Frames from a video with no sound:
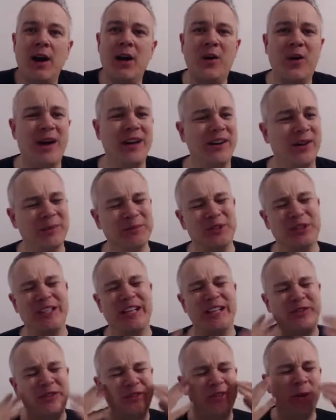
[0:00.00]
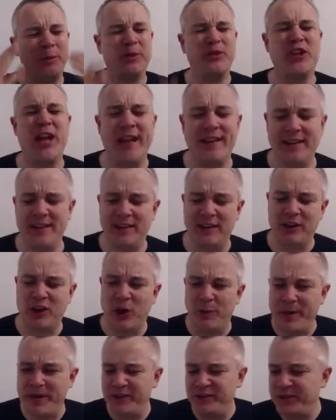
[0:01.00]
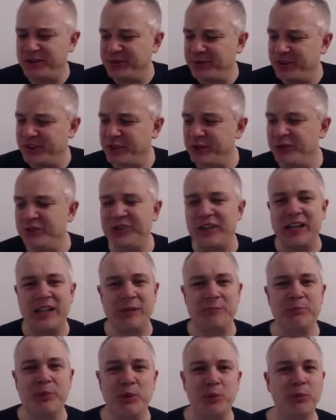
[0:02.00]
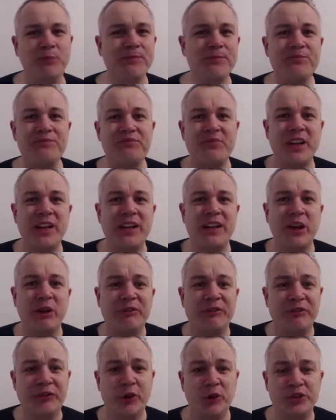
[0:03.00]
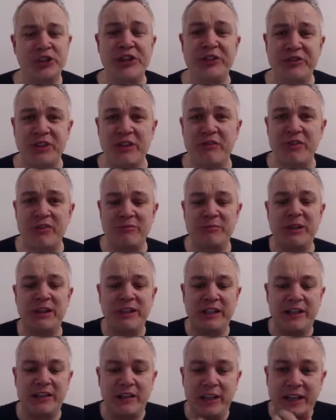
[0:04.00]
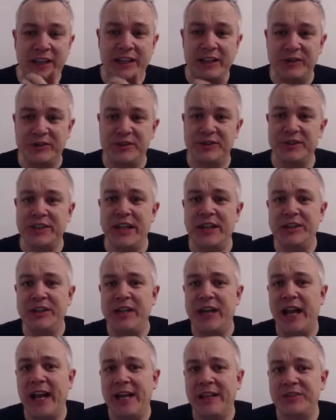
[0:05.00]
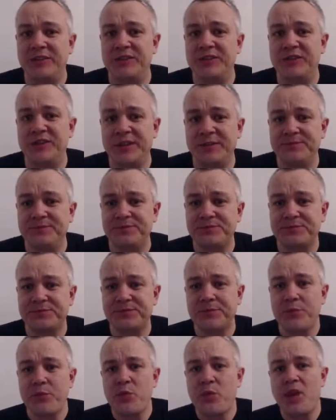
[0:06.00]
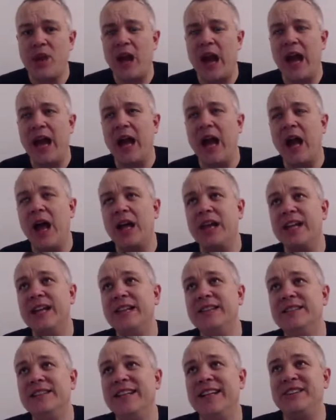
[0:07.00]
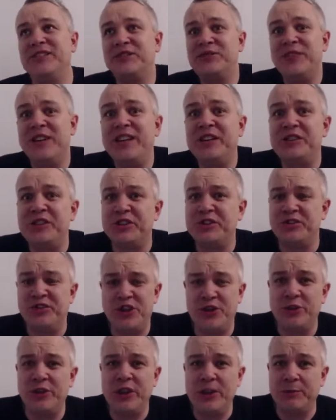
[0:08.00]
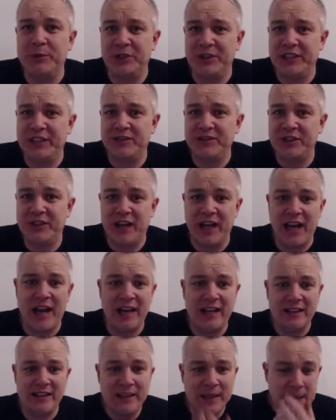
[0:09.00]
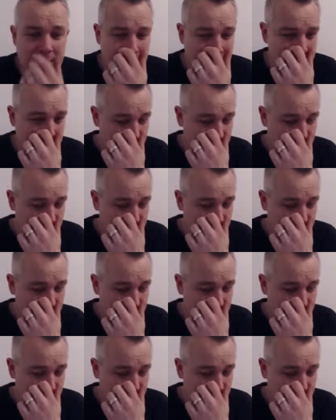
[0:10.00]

Oh, I know I'm going to get so much hate in the comments if we do sell him, but you know, 47 million is it, it's uh, it, it's Vinicius Junior money, isn't it? And